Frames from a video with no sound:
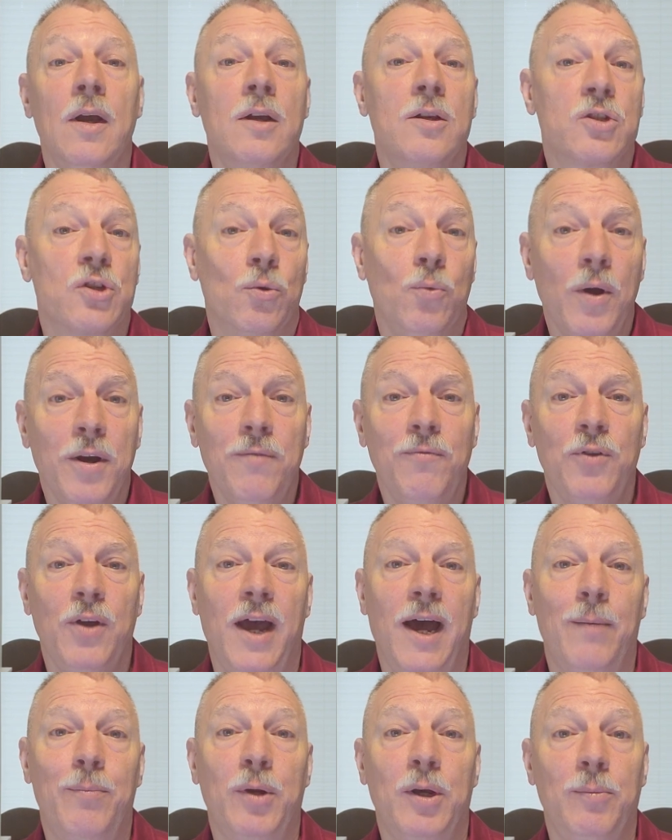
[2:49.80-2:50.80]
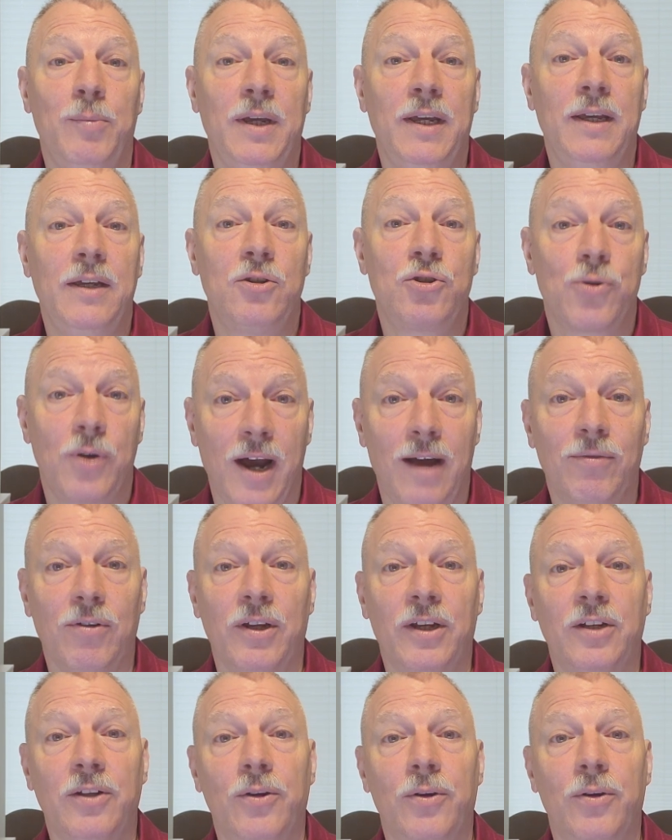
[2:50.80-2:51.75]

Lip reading: So what if you happen to be traveling